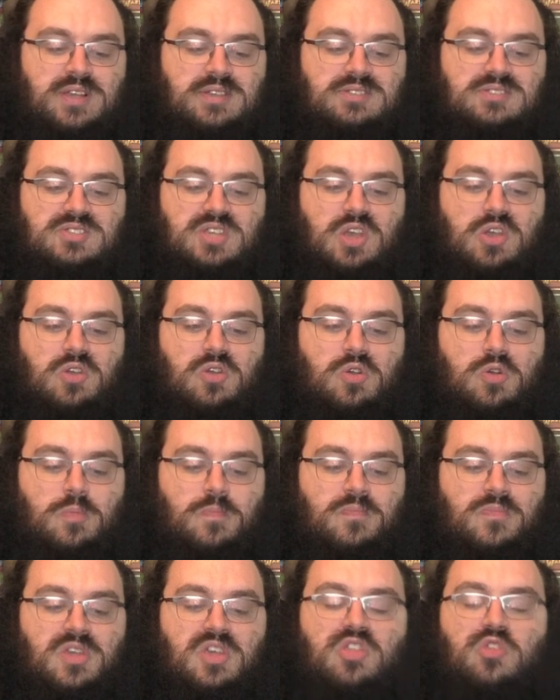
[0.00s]

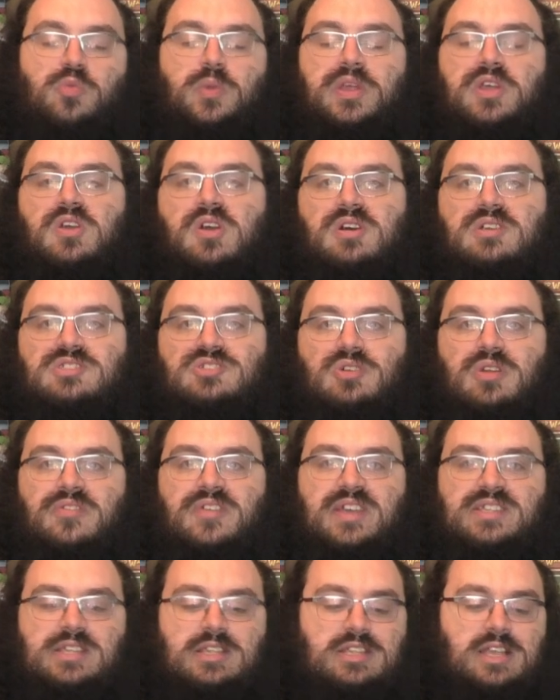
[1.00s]
So three cost
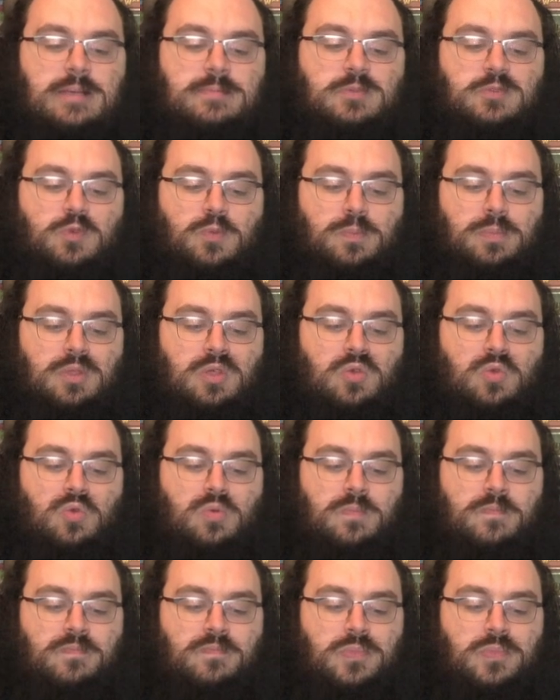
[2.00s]
artifact that taps for
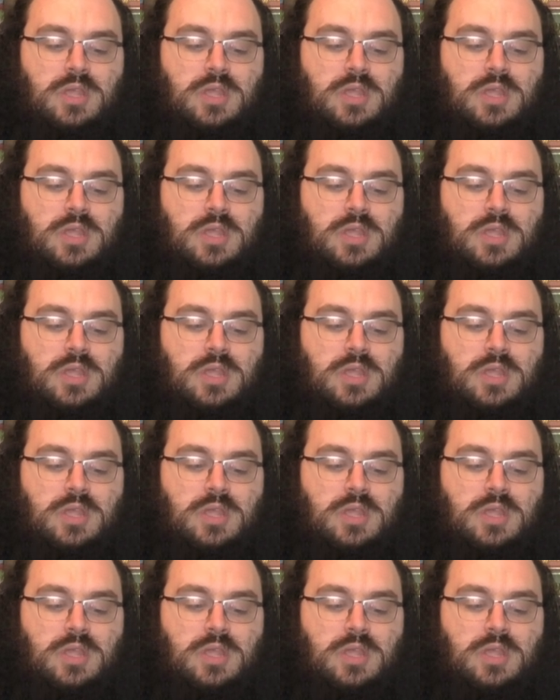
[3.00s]
blue.